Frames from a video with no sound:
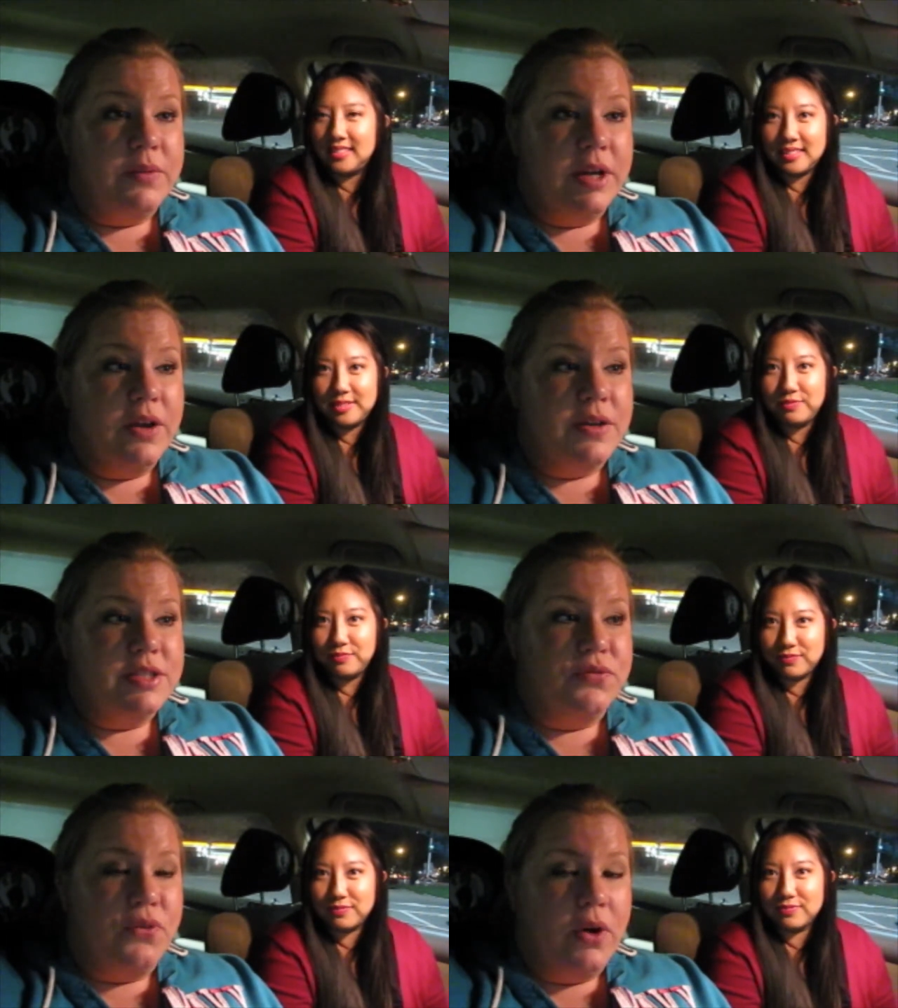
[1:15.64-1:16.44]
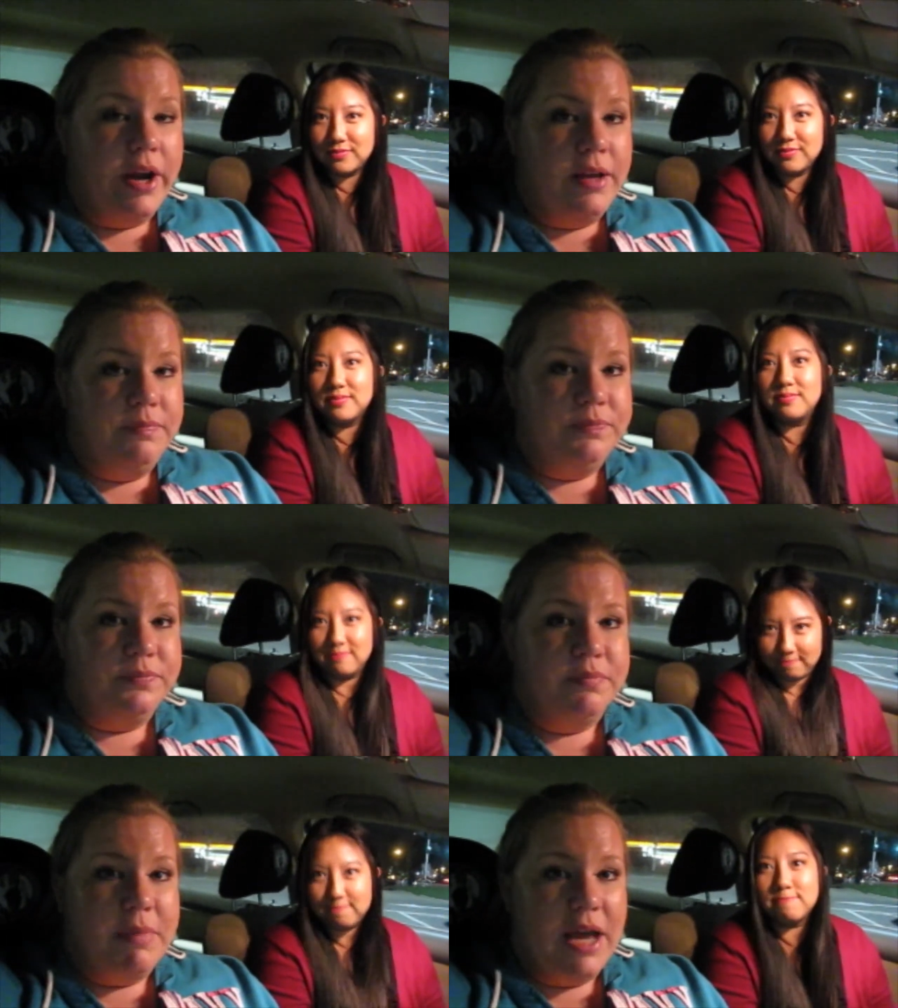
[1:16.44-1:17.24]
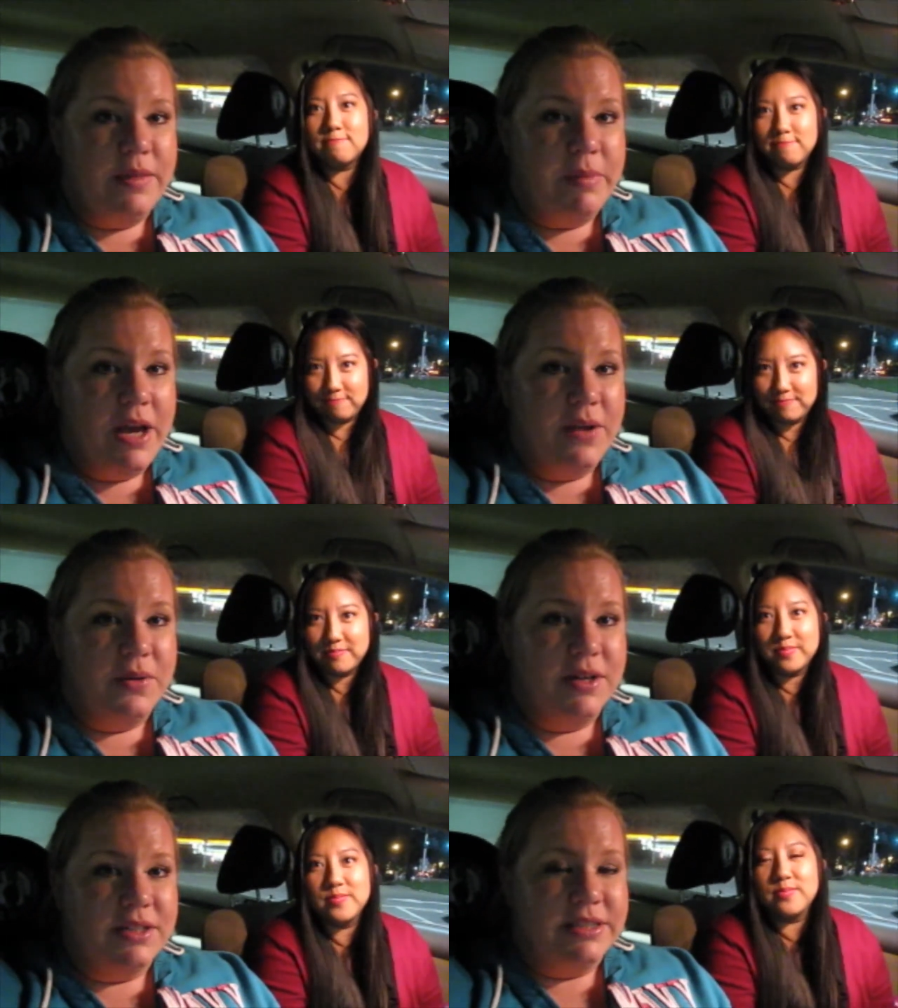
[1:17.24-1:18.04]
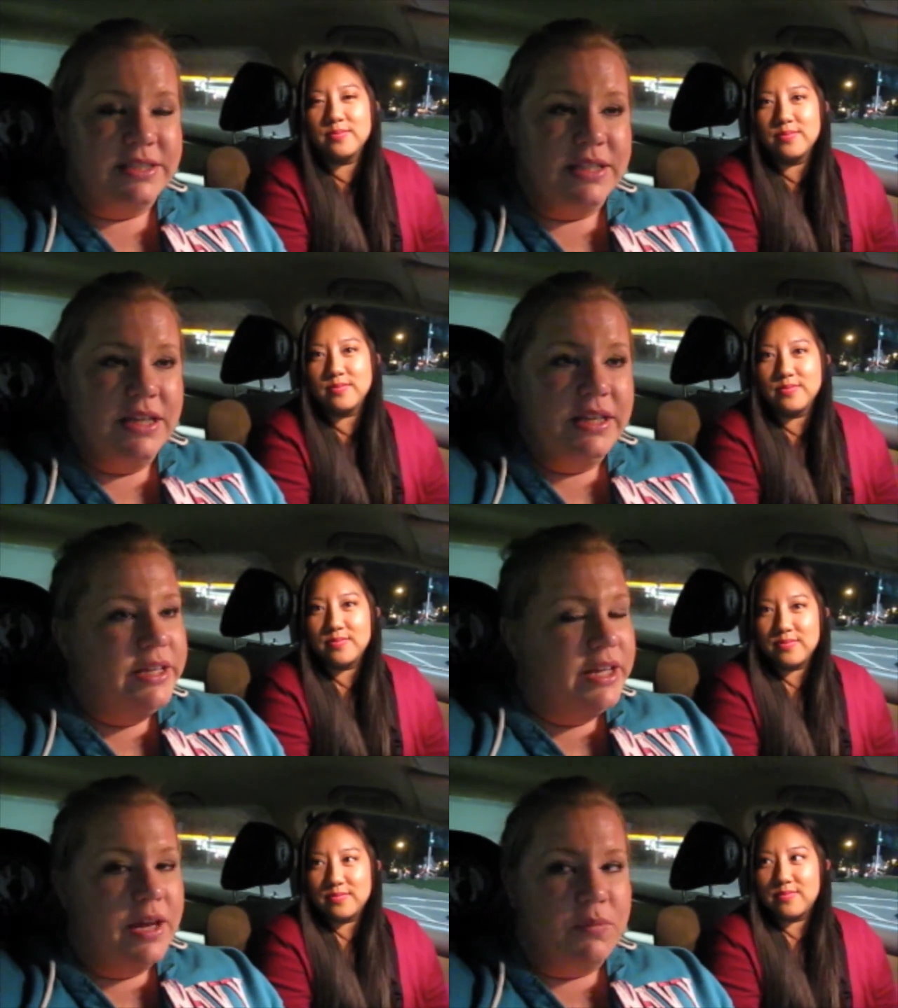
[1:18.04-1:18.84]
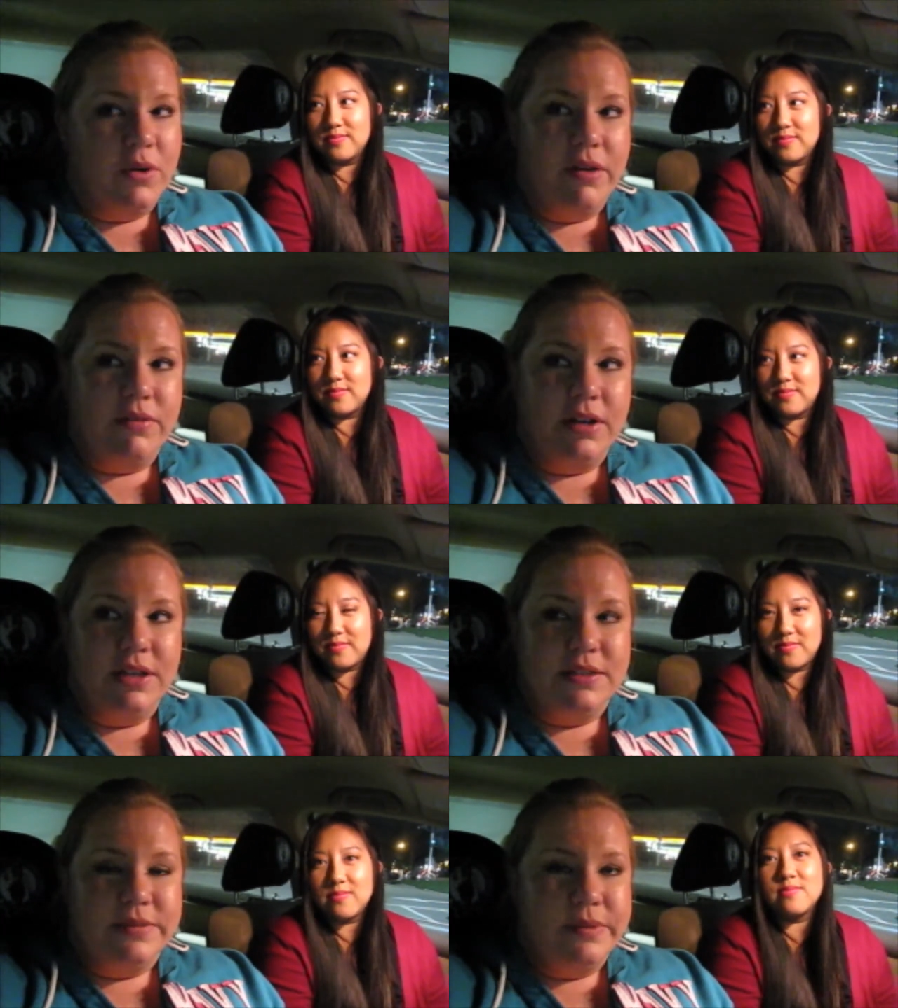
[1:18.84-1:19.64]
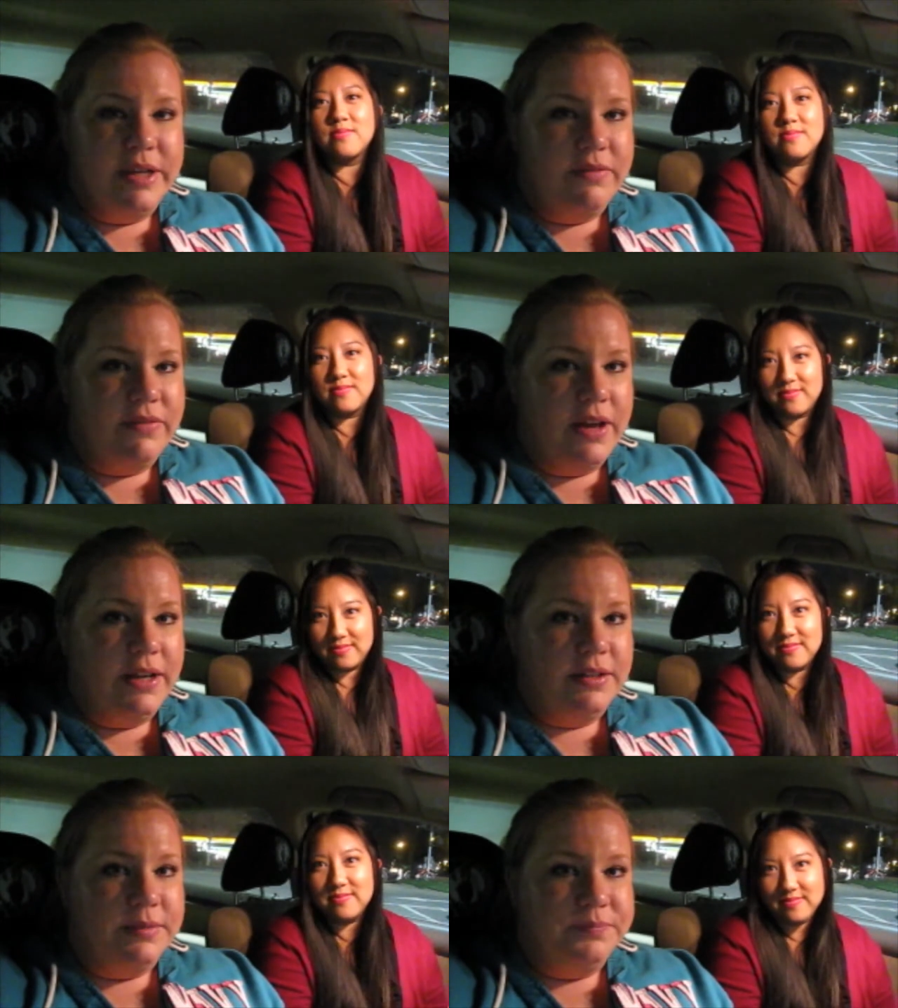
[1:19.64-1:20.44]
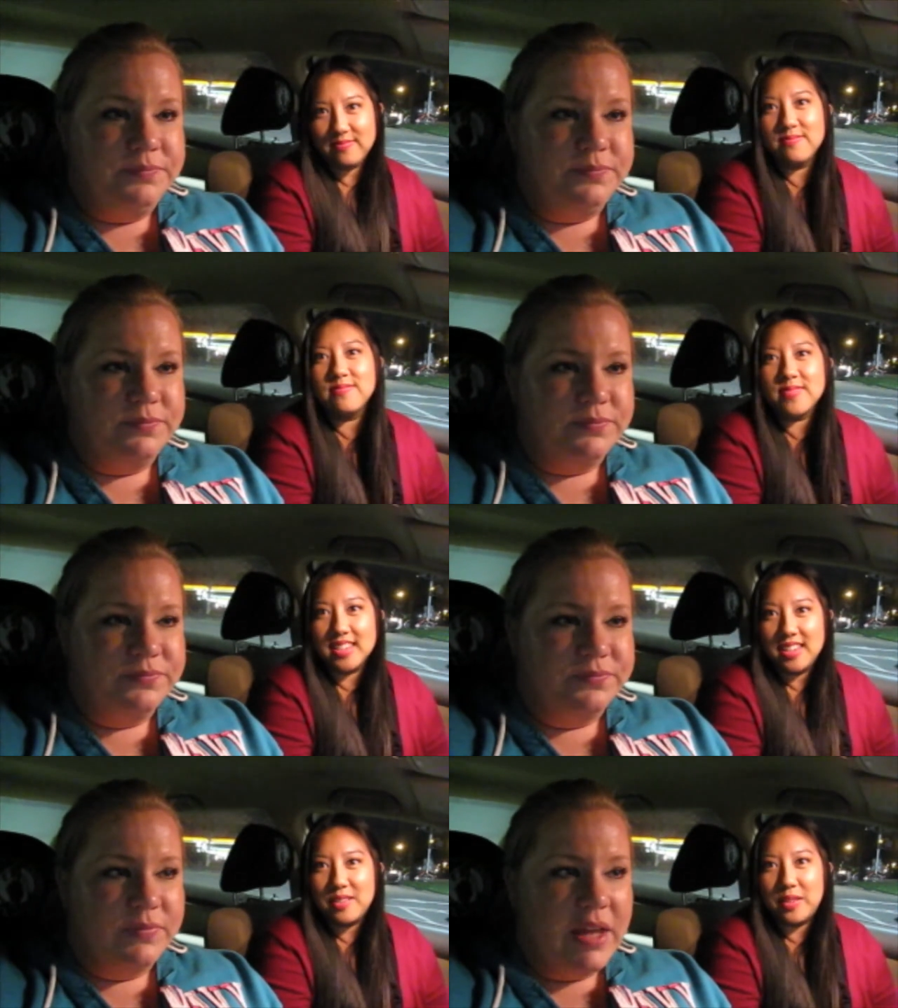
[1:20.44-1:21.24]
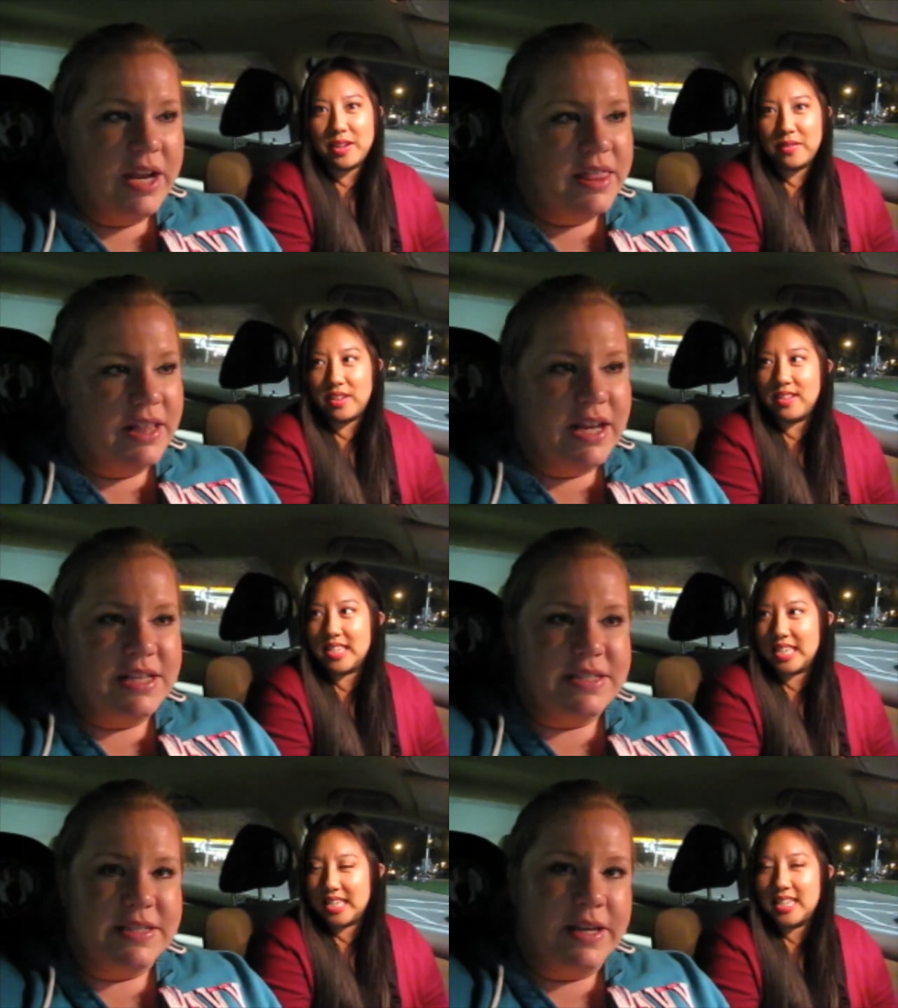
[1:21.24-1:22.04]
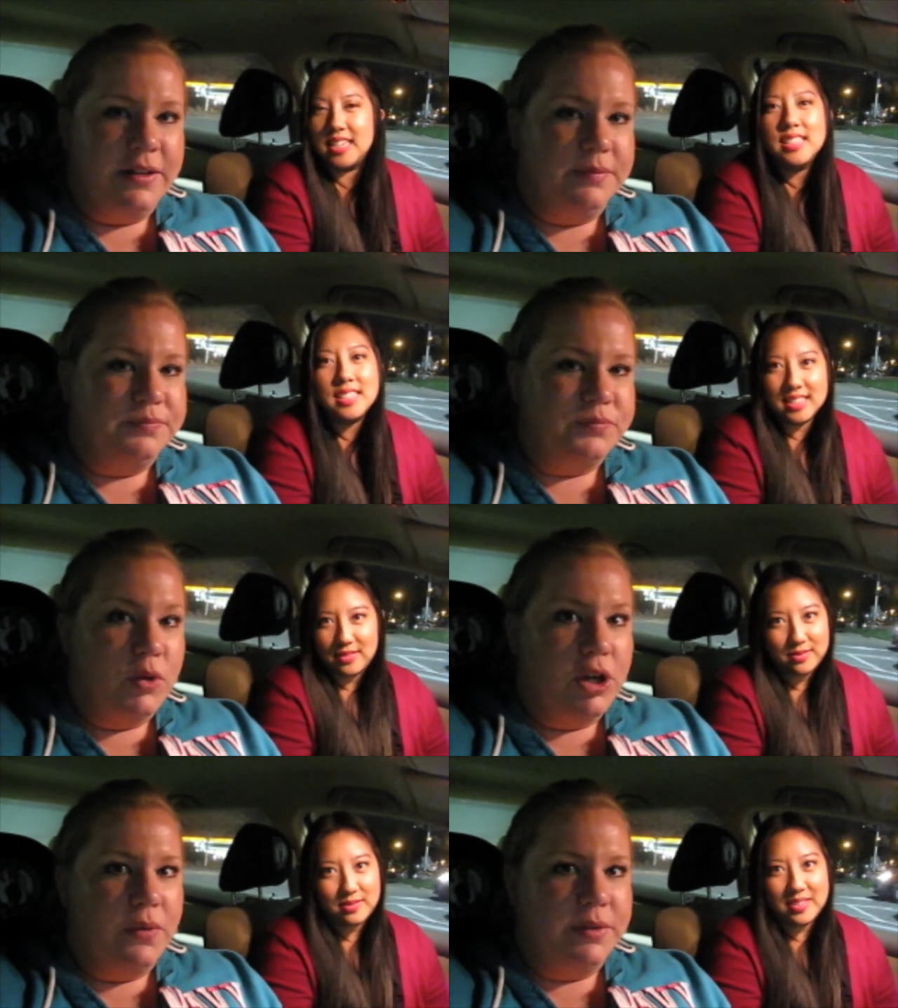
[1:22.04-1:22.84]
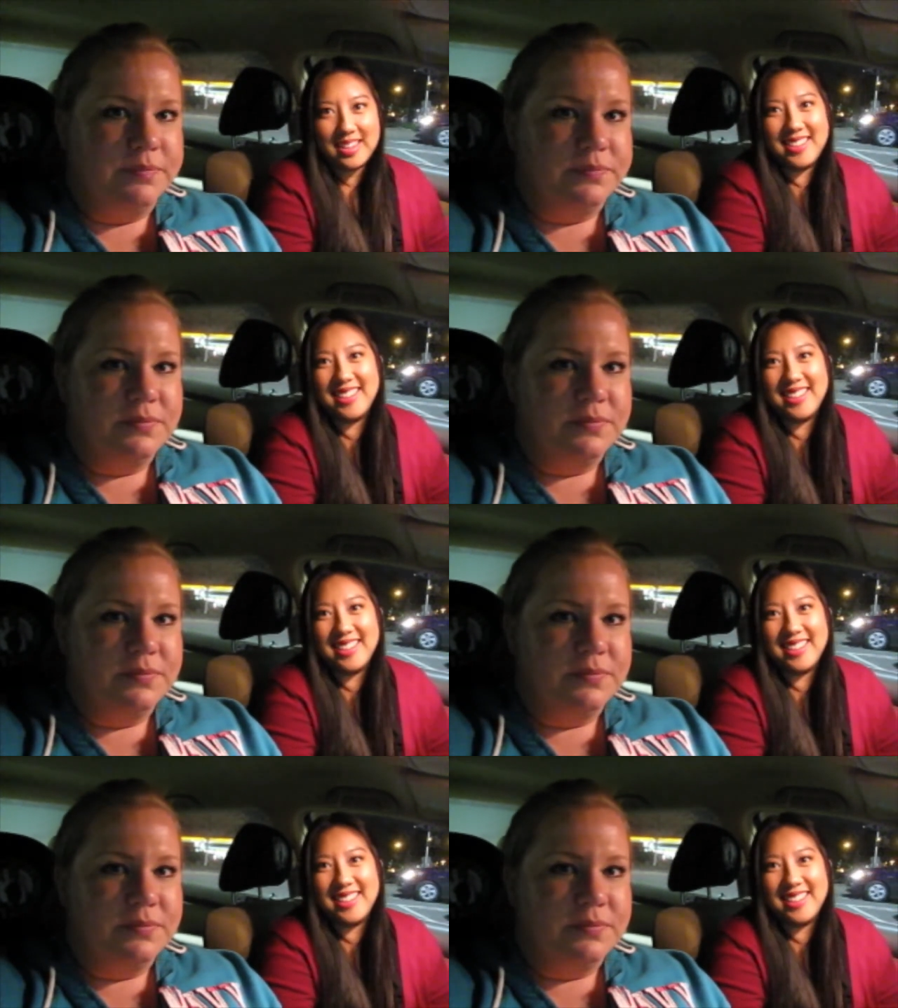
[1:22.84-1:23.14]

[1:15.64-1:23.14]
Speaker 1: we're gonna go to Sephora, Bath mm-hmm. and Body Works, and wherever else we can find. Mm-hmm. Whatever. Anything that has a sale, we're going.